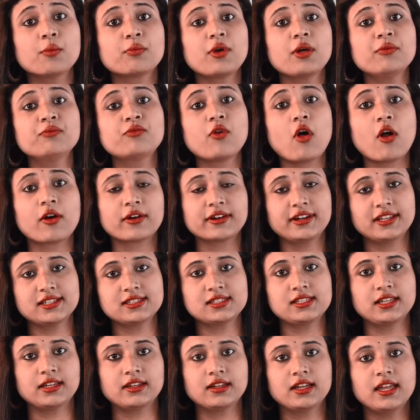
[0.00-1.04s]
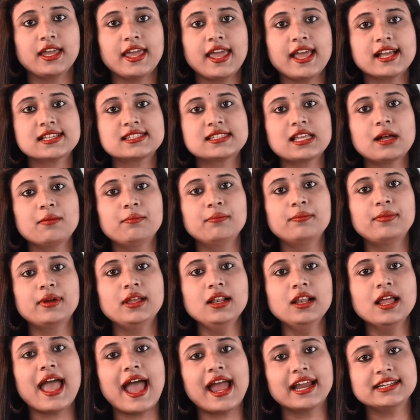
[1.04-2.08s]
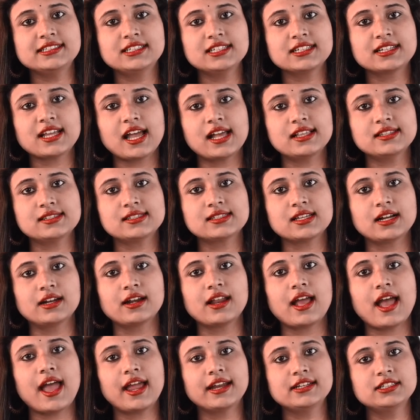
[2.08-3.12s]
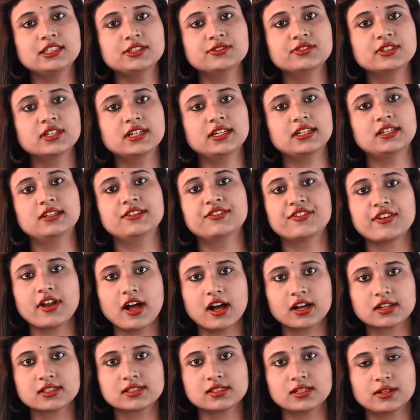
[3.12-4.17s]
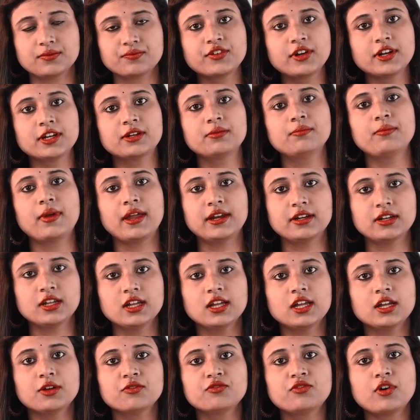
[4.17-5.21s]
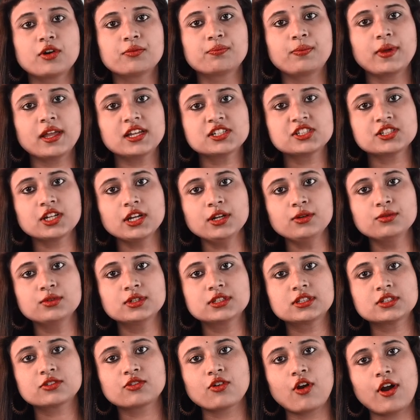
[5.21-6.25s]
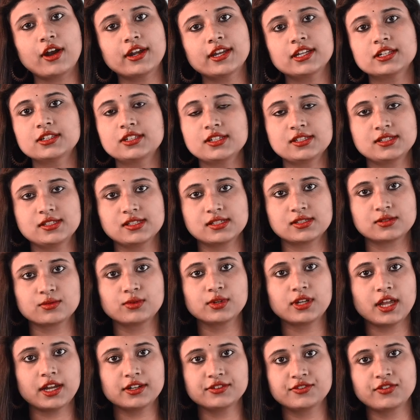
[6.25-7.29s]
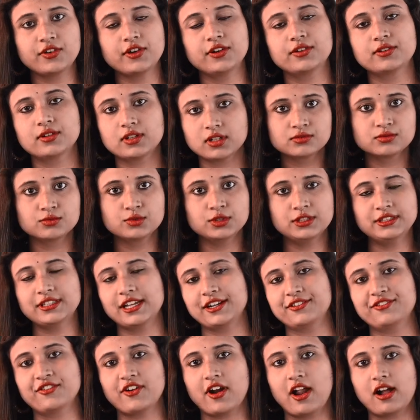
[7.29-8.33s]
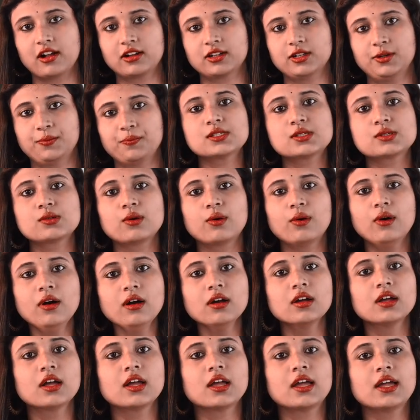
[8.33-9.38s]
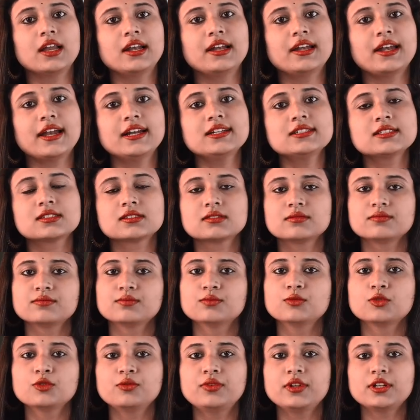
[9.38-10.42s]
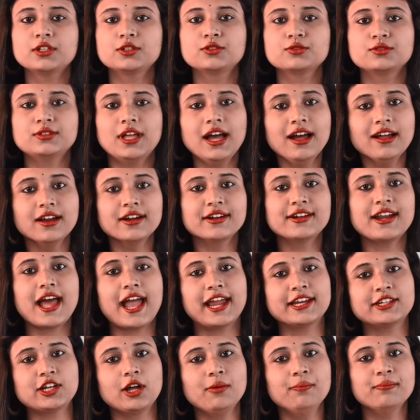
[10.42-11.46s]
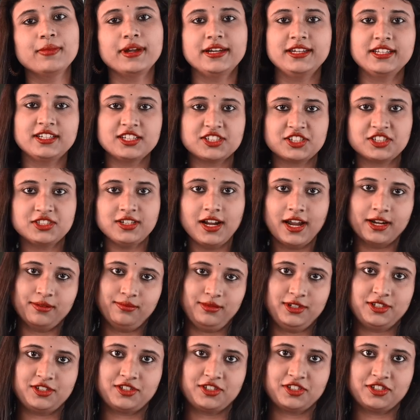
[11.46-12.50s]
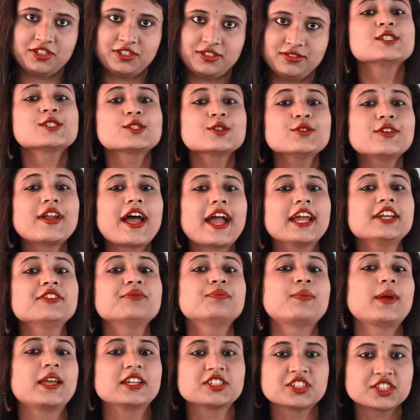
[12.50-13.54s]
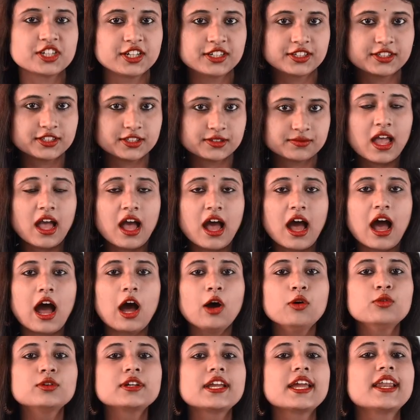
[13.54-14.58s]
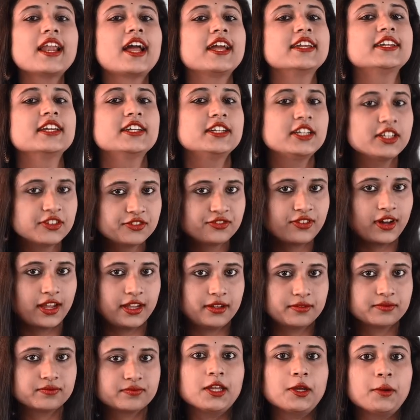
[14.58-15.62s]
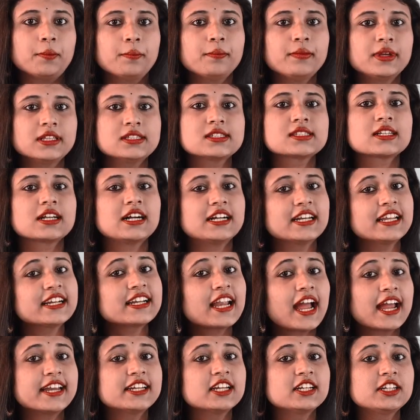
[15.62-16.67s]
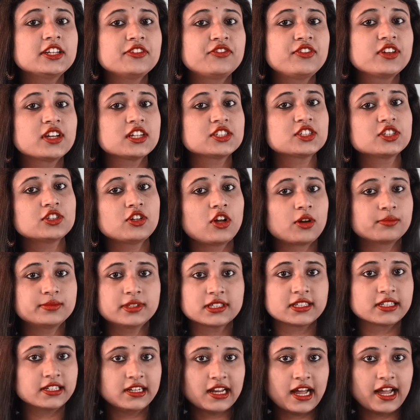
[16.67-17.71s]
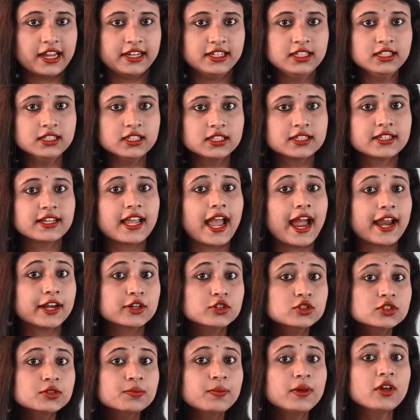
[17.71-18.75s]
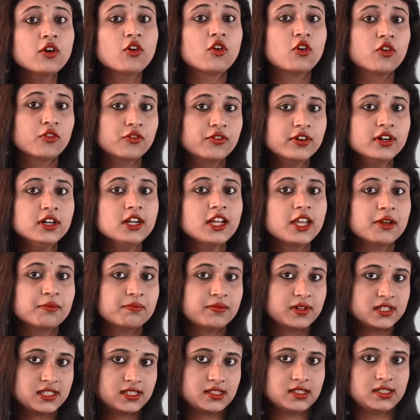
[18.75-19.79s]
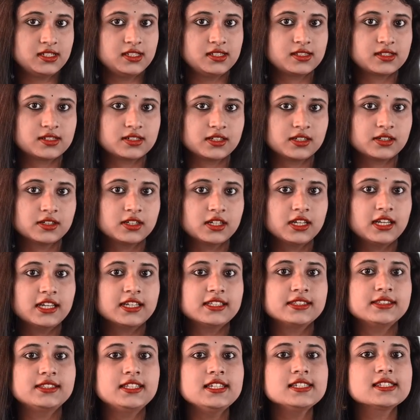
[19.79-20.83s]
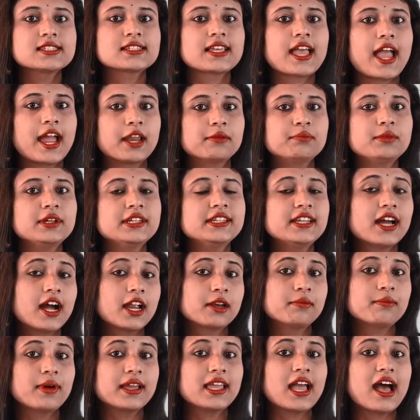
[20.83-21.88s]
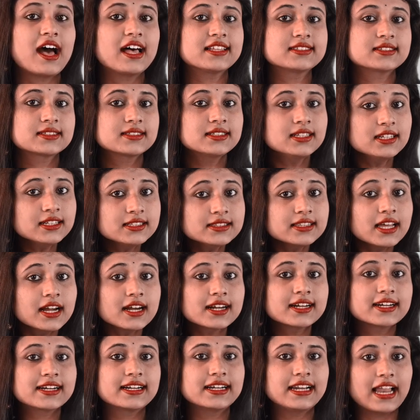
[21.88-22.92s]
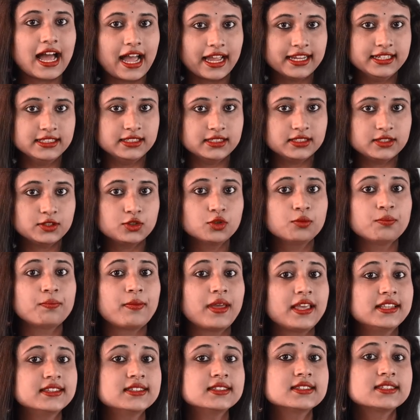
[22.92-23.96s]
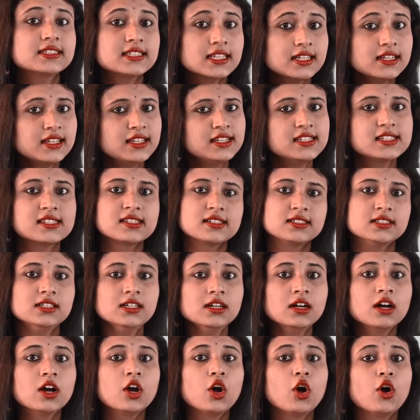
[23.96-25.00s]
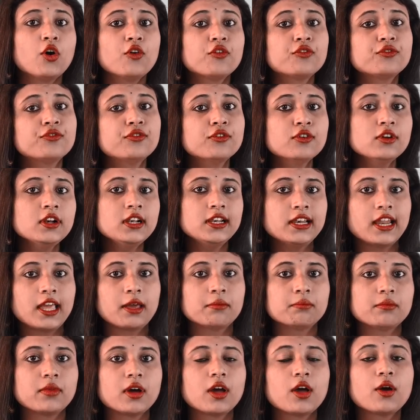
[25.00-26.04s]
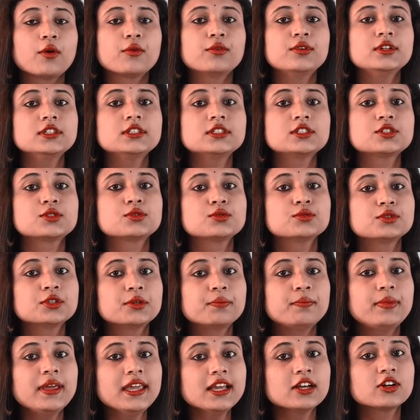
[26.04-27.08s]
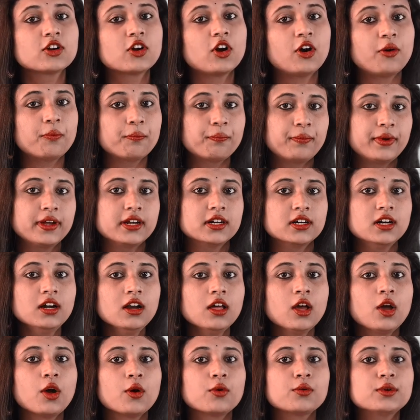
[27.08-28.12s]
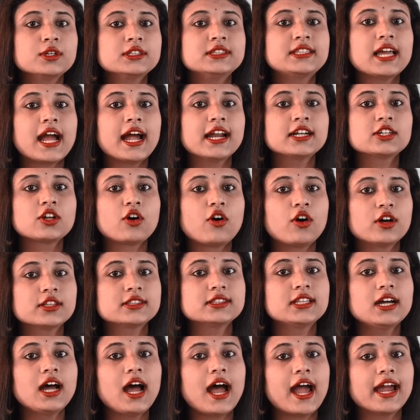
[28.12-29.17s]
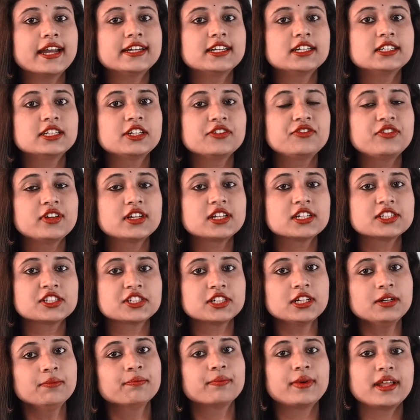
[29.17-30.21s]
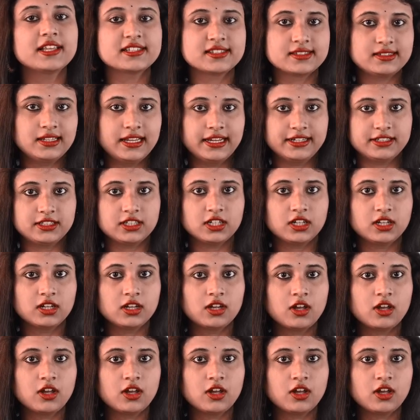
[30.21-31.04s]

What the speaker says: from progressing. Example, anti-cancer, antiviral drugs, treatment. For patient with chronic disease, we can treat with the drug. So let's moving to the right of medication administration. So right patient, how can identify? Means correct identification of the client cannot be overemphasized. This can be done by asking the client to mention his or her full name, which should be compared with that on the identification bracelet